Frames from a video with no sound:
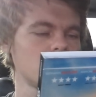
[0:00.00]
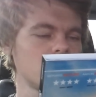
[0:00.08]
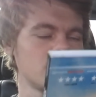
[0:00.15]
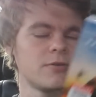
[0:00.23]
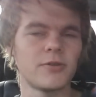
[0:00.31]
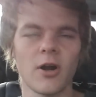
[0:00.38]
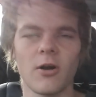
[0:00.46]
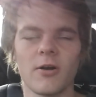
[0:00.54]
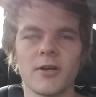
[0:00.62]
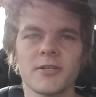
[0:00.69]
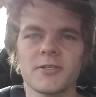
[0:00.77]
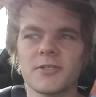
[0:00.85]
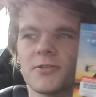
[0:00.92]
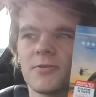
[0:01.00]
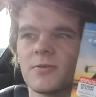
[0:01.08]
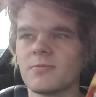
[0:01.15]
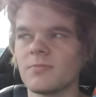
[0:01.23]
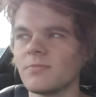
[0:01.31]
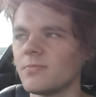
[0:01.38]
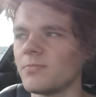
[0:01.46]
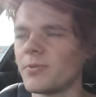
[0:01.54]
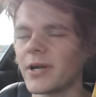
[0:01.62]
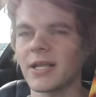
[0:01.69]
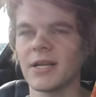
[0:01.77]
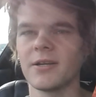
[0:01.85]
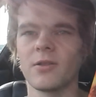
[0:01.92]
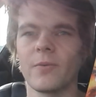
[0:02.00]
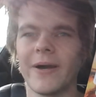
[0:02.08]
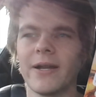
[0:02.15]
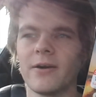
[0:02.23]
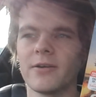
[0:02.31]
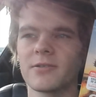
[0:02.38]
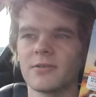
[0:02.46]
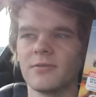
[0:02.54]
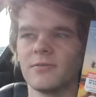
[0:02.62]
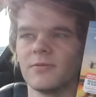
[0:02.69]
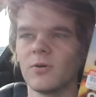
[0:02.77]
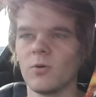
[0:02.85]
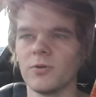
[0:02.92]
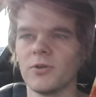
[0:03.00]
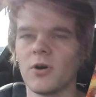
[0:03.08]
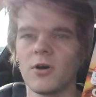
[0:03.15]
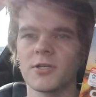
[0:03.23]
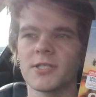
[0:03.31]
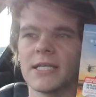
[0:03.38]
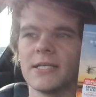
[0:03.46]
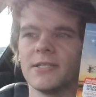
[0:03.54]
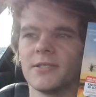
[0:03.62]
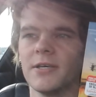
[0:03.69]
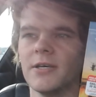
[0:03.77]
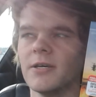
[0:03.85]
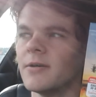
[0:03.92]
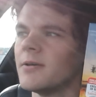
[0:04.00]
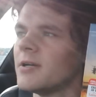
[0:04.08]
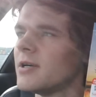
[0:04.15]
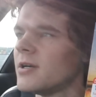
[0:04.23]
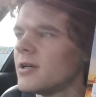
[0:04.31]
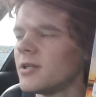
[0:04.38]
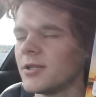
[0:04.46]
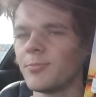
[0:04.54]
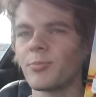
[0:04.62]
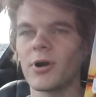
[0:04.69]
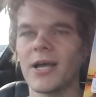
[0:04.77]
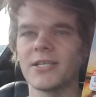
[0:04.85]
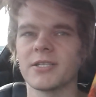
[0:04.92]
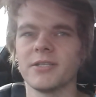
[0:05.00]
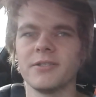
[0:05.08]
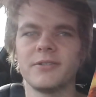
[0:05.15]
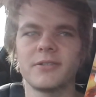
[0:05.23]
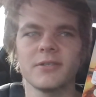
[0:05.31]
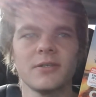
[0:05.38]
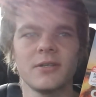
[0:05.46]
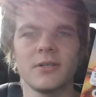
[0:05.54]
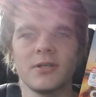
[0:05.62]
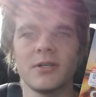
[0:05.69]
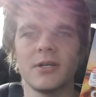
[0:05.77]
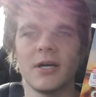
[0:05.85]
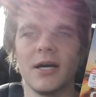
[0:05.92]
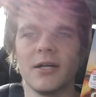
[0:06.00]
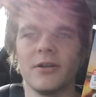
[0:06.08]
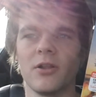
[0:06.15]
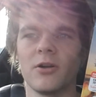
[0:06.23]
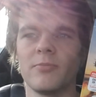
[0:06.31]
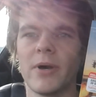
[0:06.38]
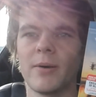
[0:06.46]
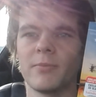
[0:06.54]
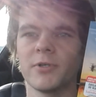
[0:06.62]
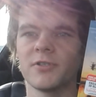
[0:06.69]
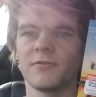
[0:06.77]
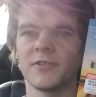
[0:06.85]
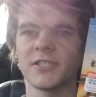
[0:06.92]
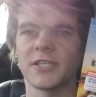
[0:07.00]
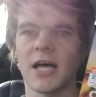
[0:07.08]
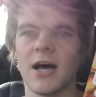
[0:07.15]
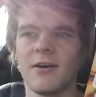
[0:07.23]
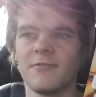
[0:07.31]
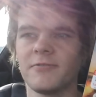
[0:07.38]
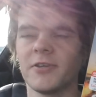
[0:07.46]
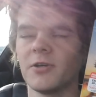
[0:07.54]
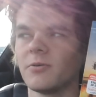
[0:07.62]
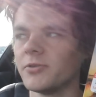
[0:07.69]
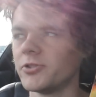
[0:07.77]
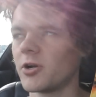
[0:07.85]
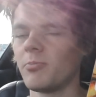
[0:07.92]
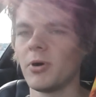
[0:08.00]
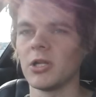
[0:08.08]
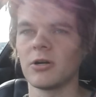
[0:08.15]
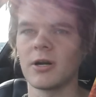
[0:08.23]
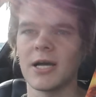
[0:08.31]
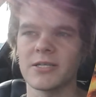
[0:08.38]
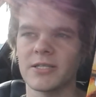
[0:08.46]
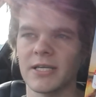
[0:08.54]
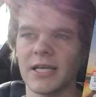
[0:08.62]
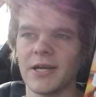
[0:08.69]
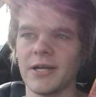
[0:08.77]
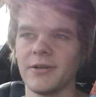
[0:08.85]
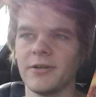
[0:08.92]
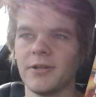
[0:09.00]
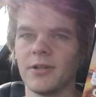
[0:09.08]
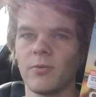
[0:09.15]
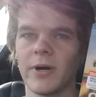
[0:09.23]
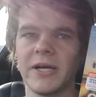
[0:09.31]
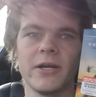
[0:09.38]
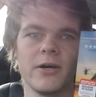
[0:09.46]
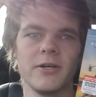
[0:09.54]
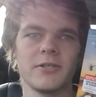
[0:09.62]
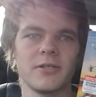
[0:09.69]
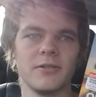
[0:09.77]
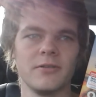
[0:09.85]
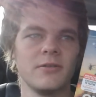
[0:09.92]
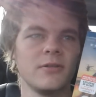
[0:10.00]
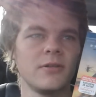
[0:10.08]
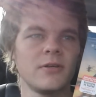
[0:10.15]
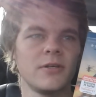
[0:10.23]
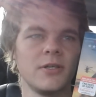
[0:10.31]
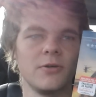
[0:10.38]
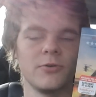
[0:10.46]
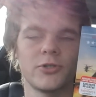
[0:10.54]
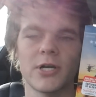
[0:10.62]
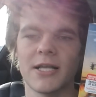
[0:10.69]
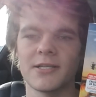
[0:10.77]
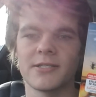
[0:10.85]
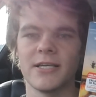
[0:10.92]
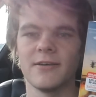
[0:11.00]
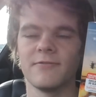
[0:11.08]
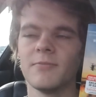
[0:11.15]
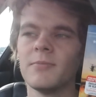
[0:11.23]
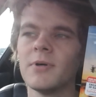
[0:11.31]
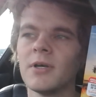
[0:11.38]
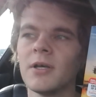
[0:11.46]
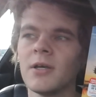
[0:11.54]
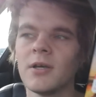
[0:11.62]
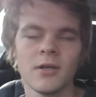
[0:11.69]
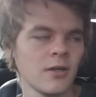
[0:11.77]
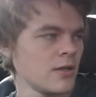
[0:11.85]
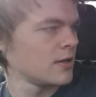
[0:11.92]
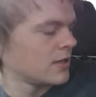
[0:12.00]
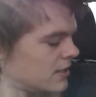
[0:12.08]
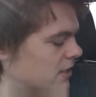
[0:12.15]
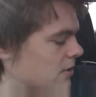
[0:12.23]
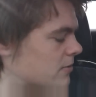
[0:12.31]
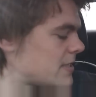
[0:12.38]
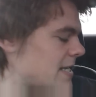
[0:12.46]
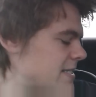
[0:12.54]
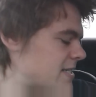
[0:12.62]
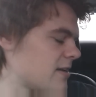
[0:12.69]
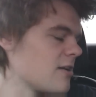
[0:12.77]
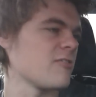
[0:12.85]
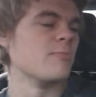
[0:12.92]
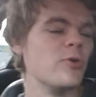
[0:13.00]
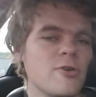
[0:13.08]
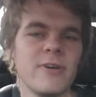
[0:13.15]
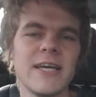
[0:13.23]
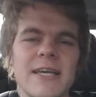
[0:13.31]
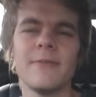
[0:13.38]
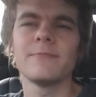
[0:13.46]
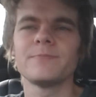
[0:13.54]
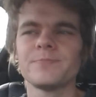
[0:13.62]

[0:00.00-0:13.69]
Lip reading: the terrorists breaking into the White House and holding hostage the president and other members of his staff, and Gerard Butler has to get into the White House and, try and save them. Decent enough movie.